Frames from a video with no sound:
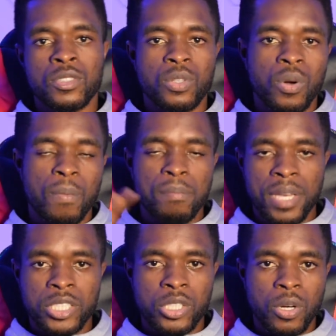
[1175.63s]
So
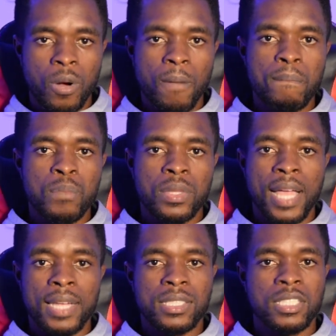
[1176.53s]
make sure
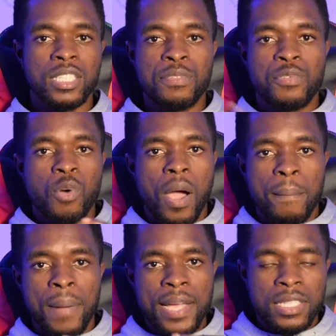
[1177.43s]
that if you
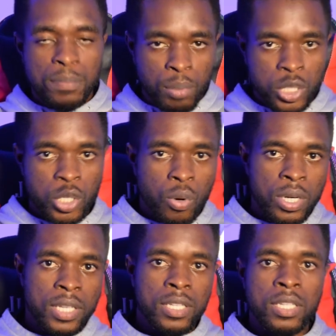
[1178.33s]
are buying body
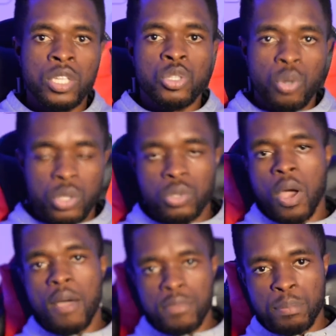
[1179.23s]
only, you
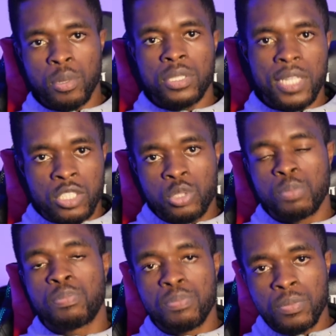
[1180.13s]
also have the budget
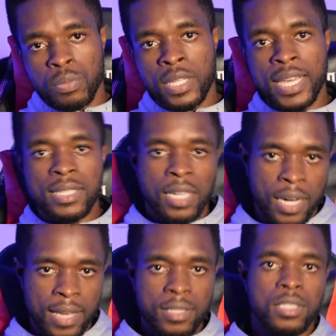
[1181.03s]
to get
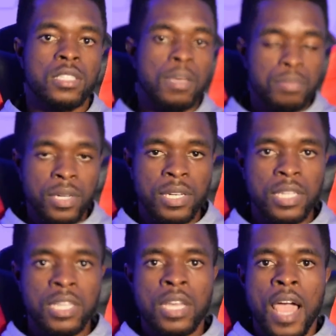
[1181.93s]
the lens
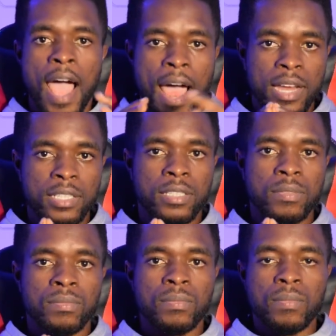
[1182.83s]
separately. And
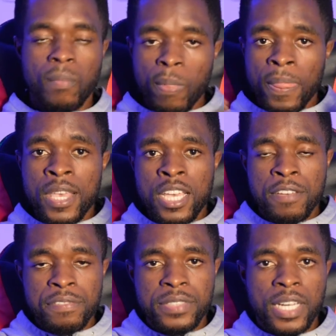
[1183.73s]

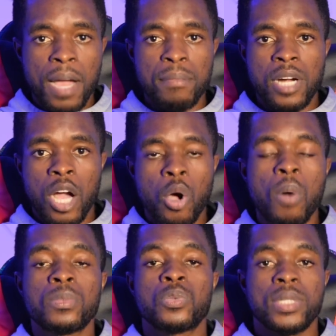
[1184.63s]
if the camera
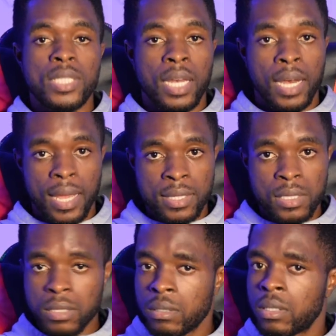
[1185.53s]
comes with a
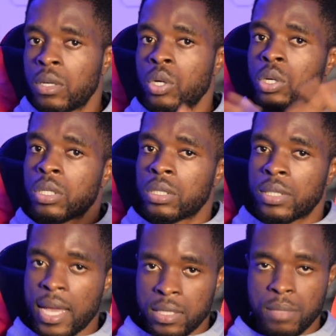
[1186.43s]
lens,
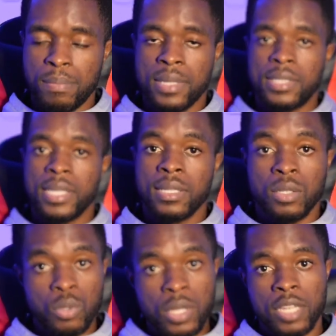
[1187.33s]
That is the best
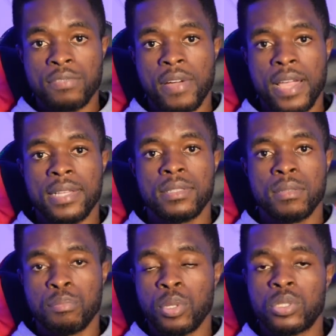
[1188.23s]
thing. Good and fine,
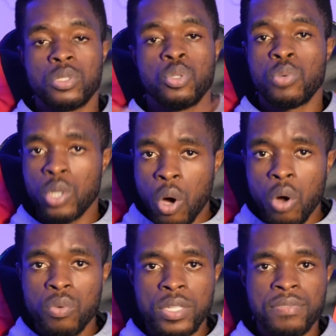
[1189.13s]
but you will
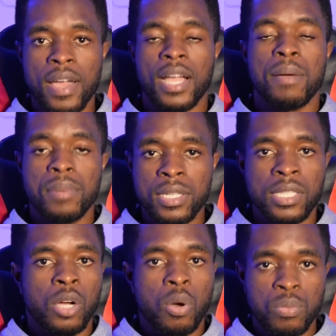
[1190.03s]
not always find
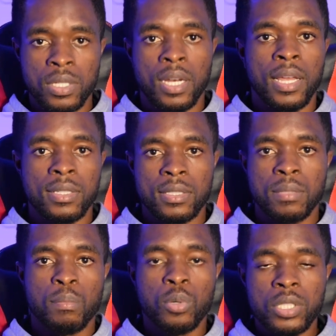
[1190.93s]
cameras that come with a
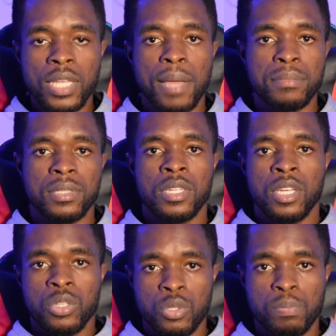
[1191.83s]
lens. Most times,
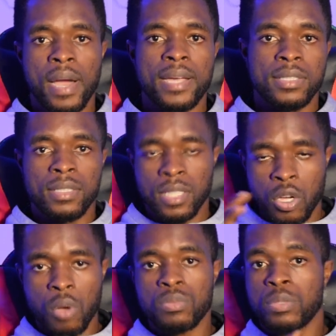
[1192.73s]
you buy it,
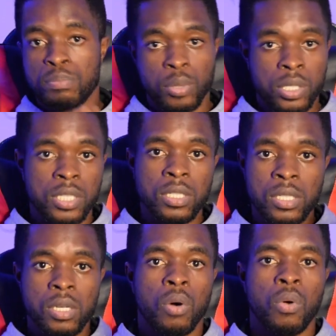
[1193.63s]
comes
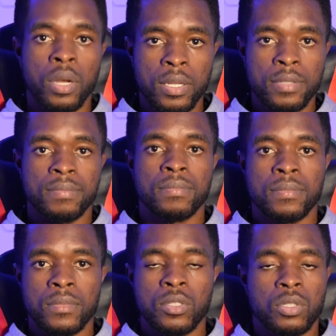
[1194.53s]
body only.
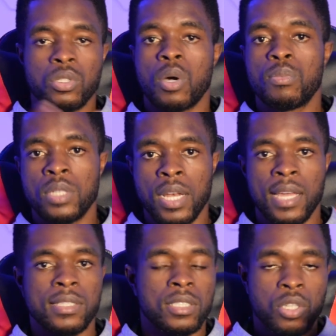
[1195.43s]
It doesn't come with
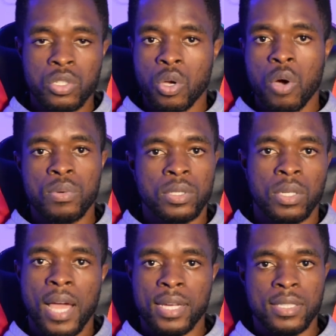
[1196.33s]
lens, it doesn't come
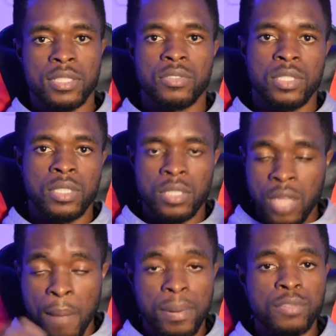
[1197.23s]
with other accessories
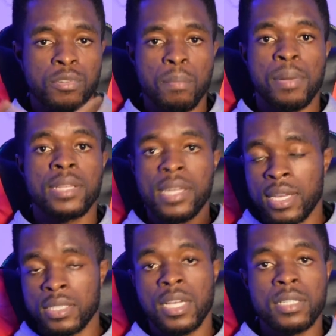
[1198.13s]
apart from
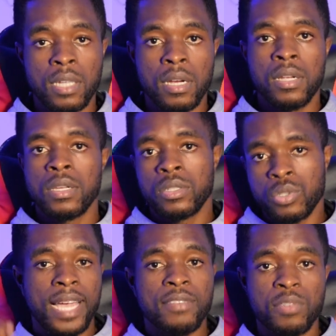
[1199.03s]
battery and charger.
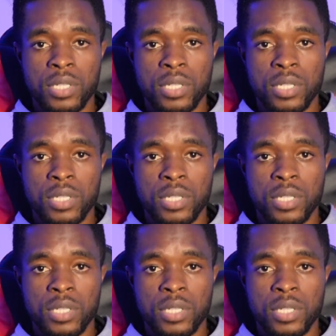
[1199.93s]
Check